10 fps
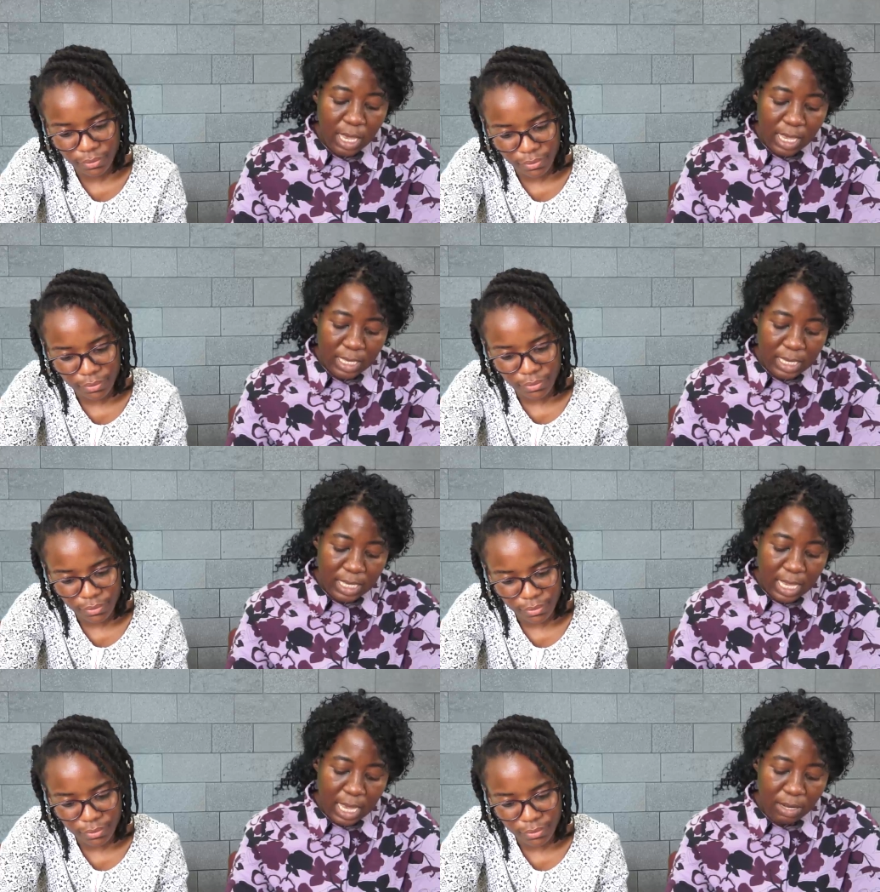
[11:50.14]

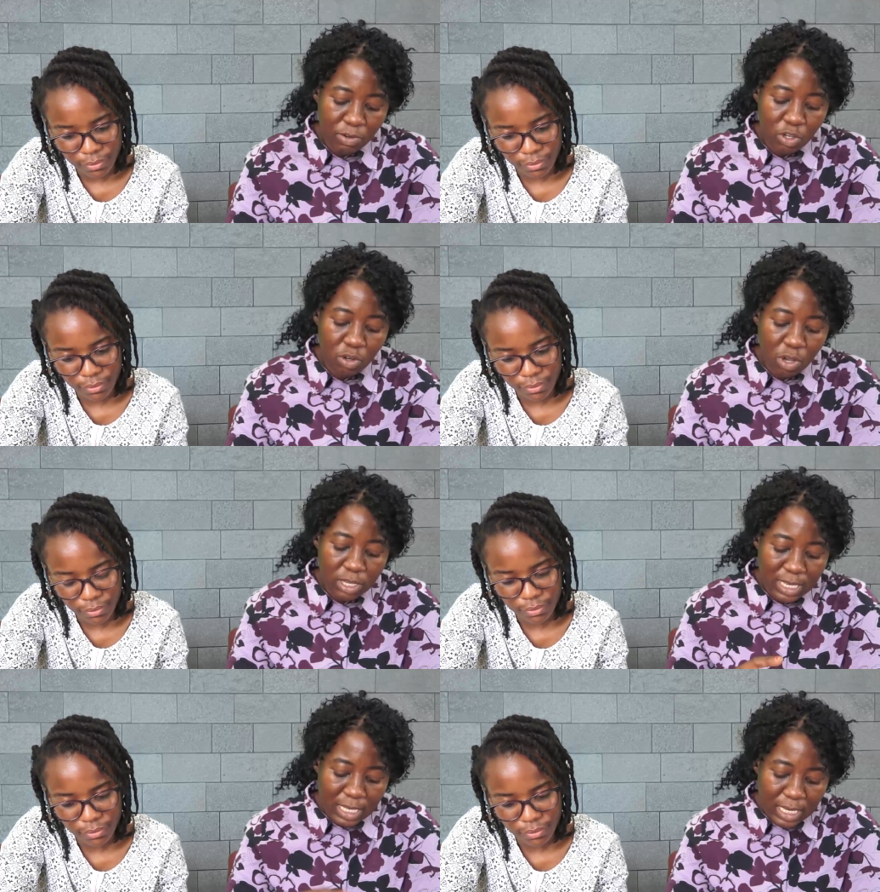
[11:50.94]
Speaker 1: instead. We should
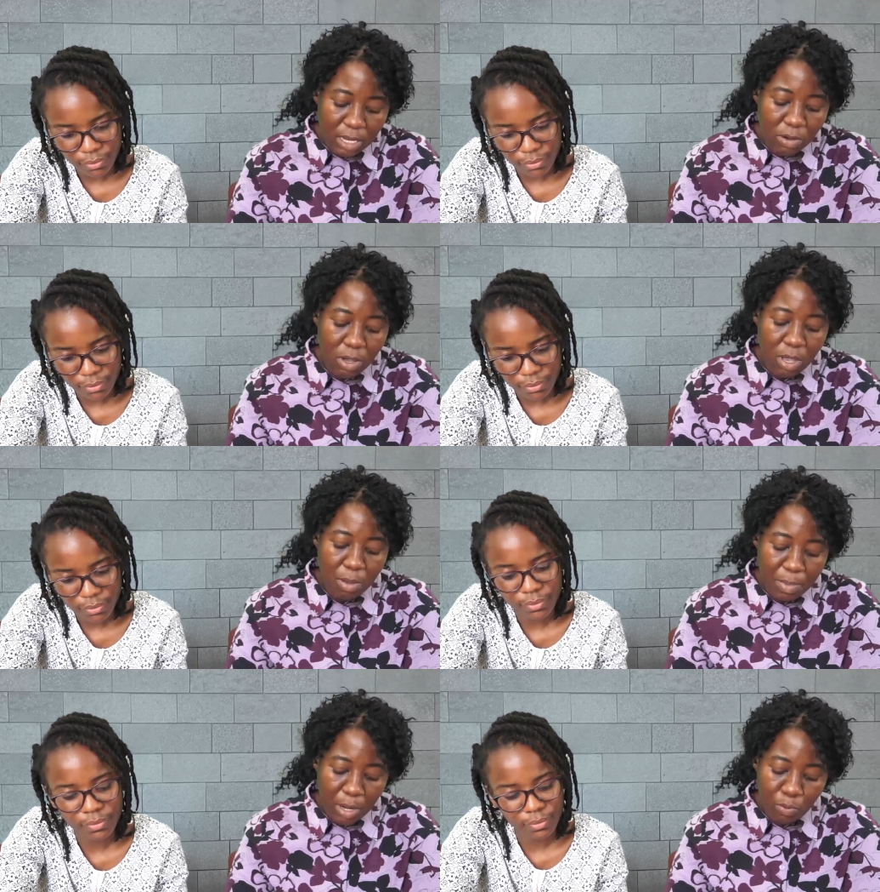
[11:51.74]
not steal,
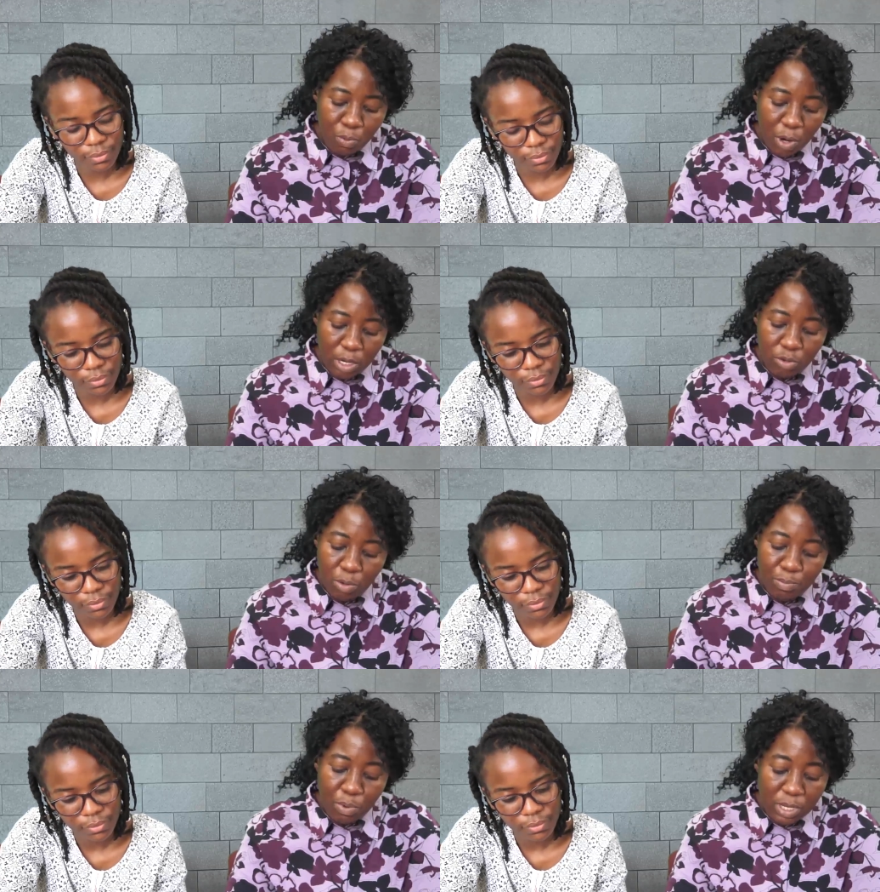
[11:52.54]
but mm-hmm. work.
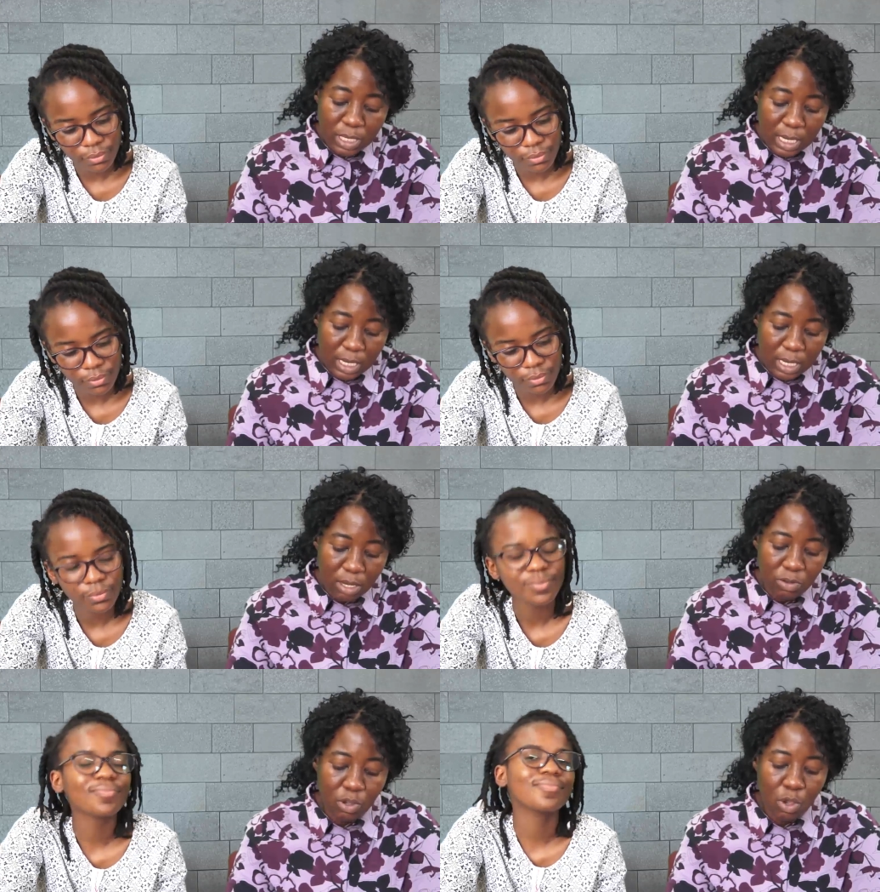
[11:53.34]
So boys and
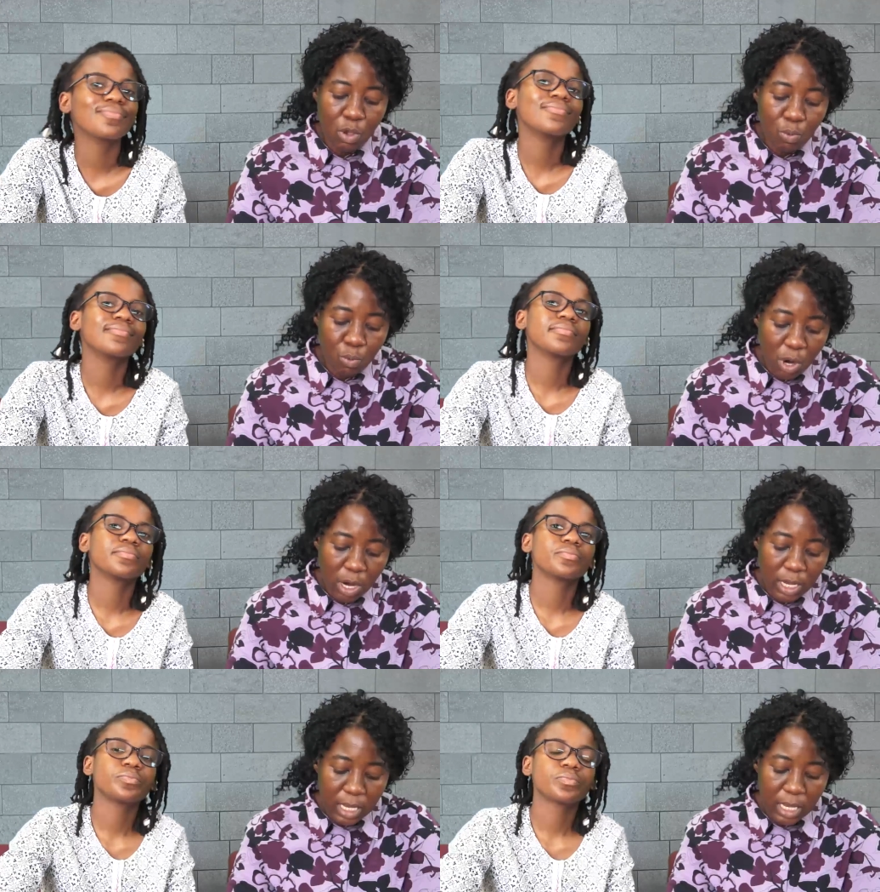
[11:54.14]
girls,
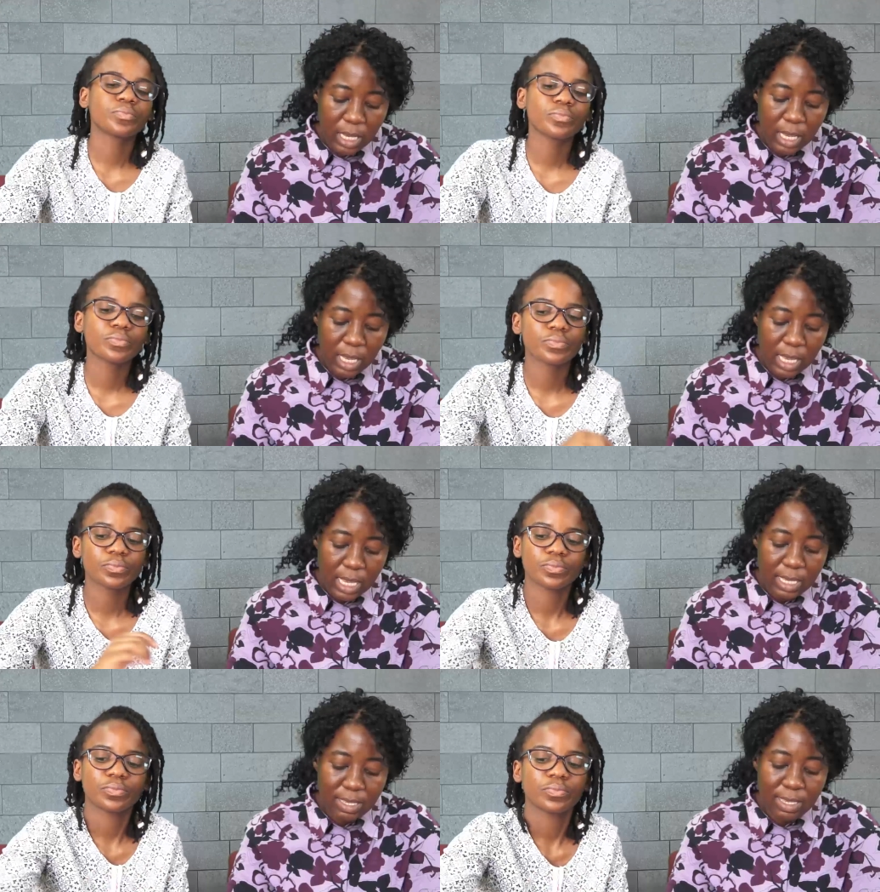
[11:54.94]
work
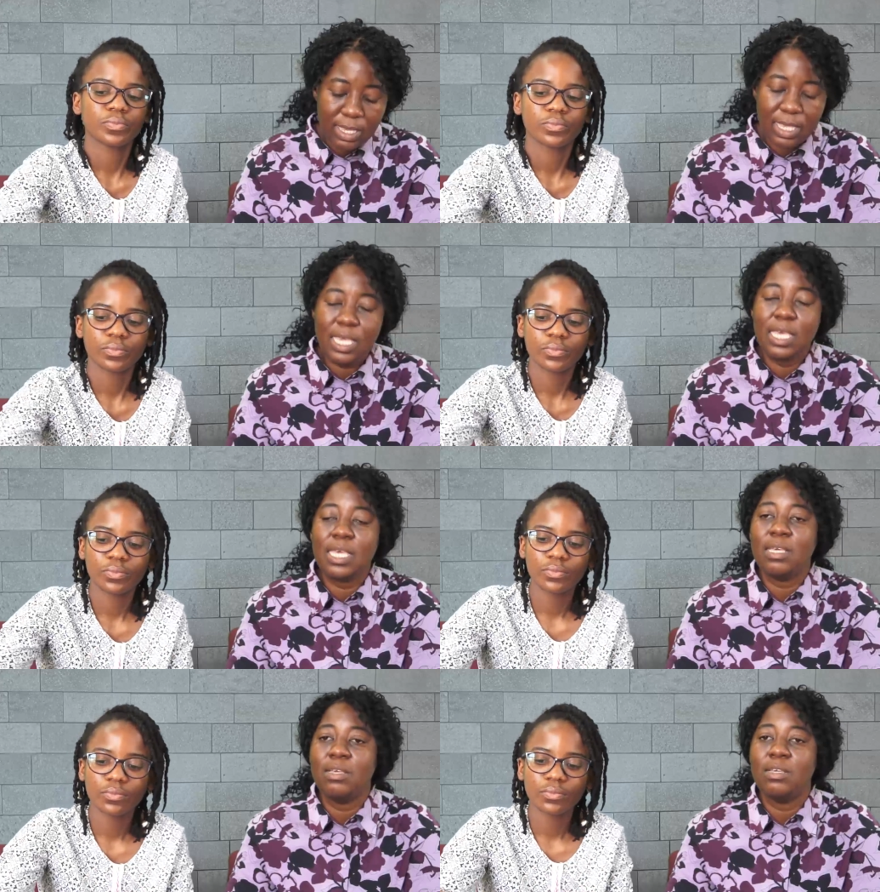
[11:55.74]
is the